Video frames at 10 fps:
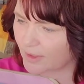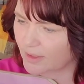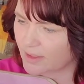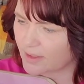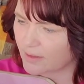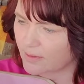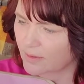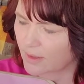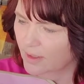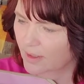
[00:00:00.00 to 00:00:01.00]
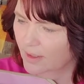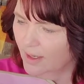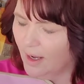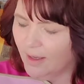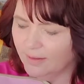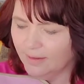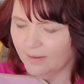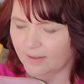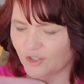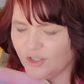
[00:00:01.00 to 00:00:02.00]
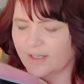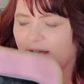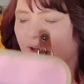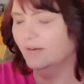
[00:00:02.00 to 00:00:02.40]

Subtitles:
so I think I actually have